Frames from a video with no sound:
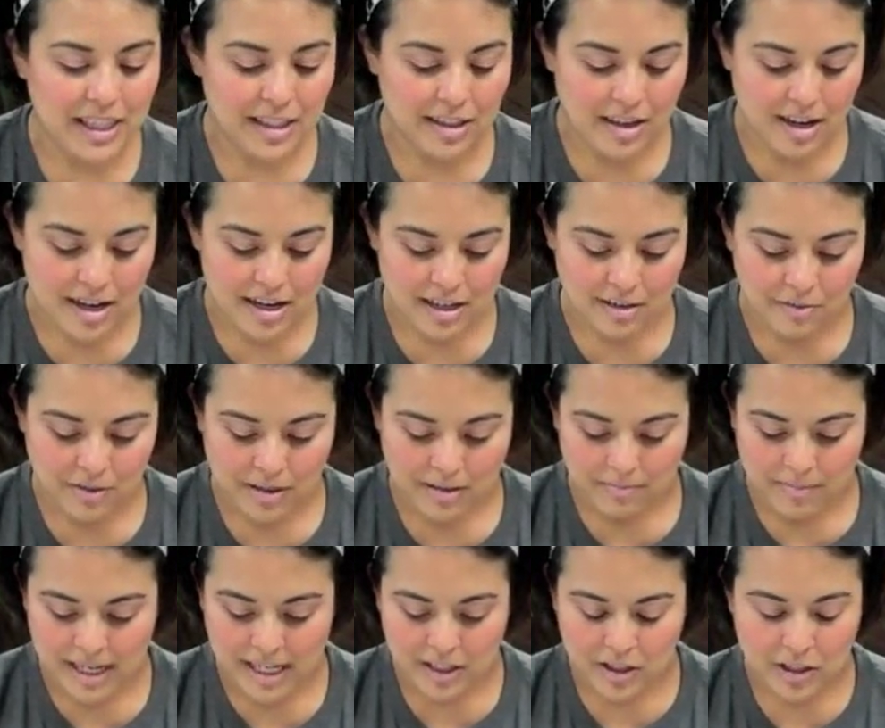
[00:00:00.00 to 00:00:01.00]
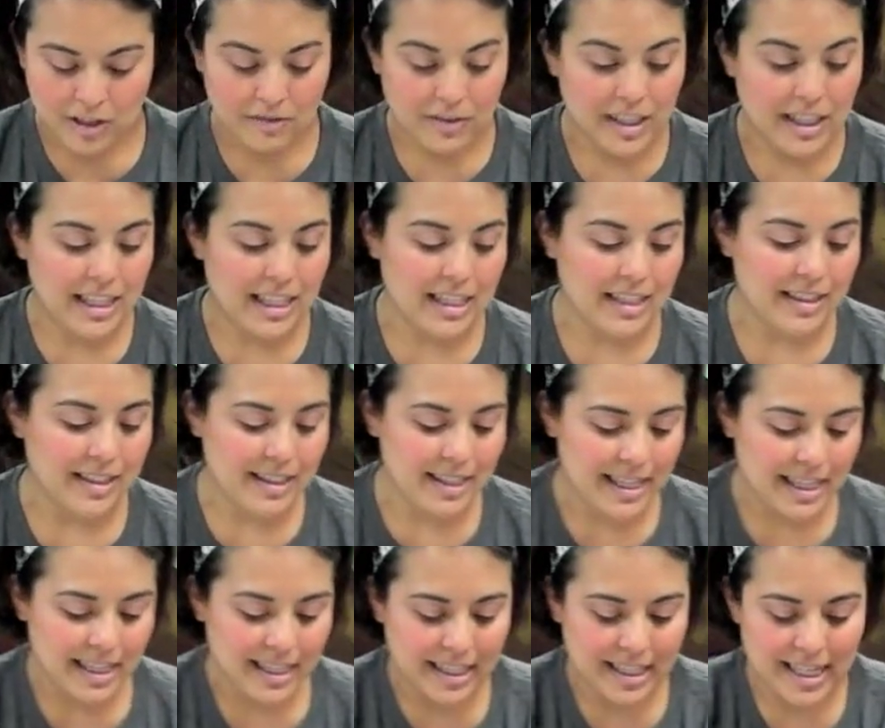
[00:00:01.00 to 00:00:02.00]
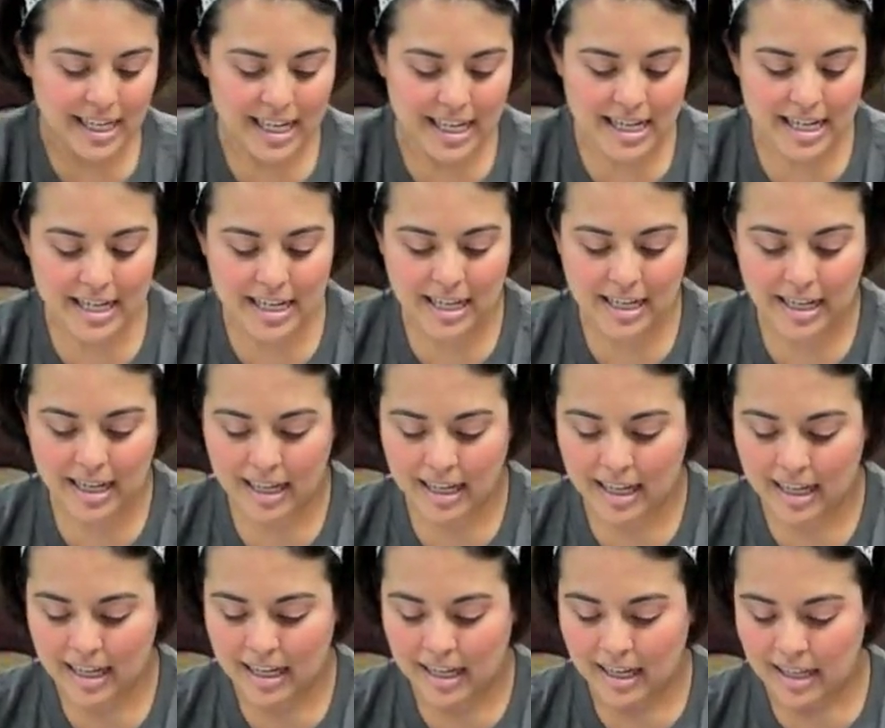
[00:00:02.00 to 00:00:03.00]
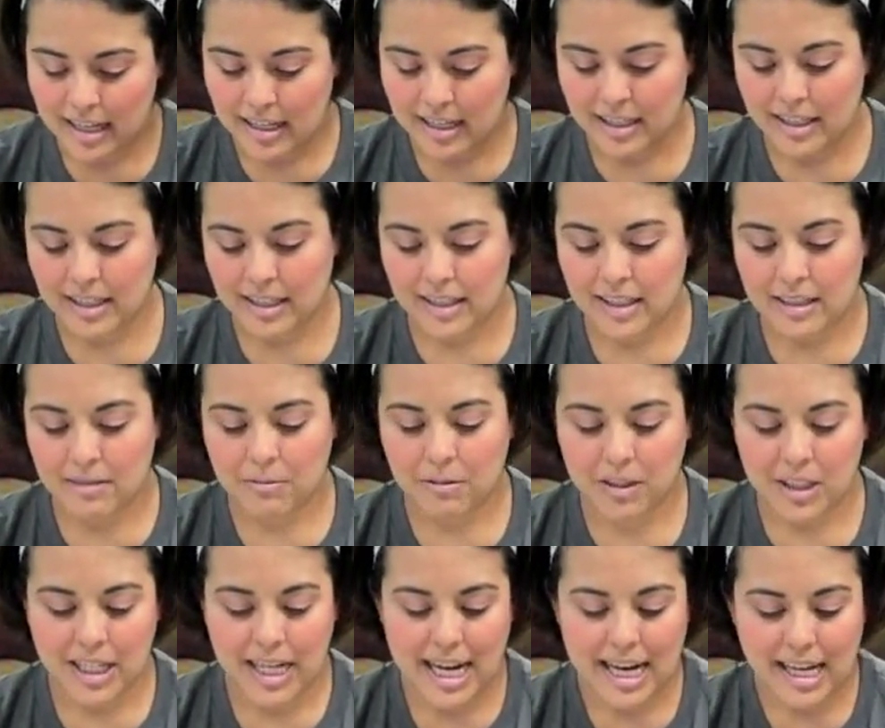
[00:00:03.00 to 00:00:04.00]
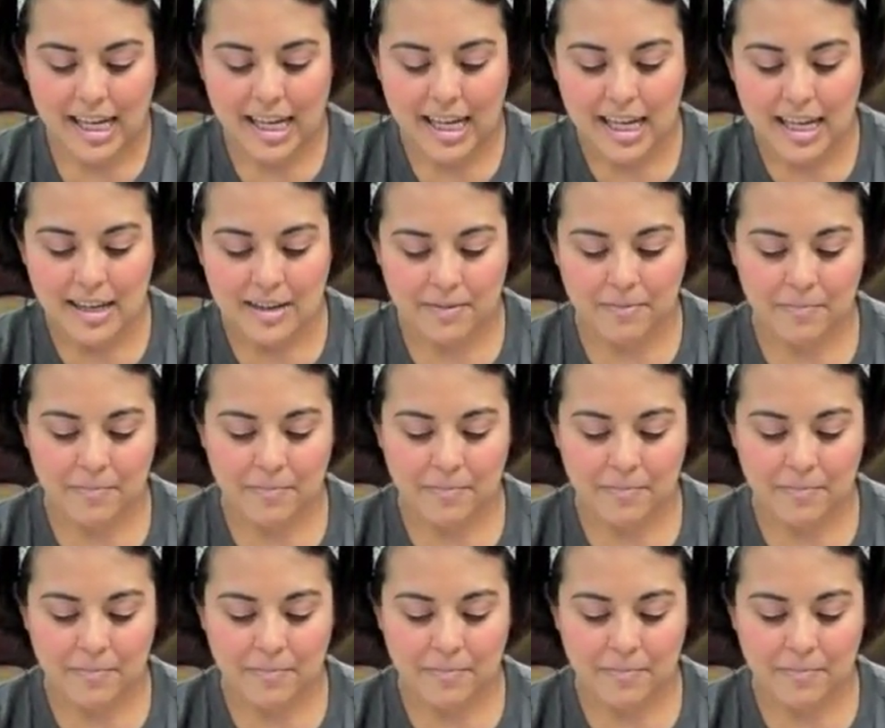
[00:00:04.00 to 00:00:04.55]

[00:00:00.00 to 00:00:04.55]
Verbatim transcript: knot, you want to make sure everything's tucked in. Just double check it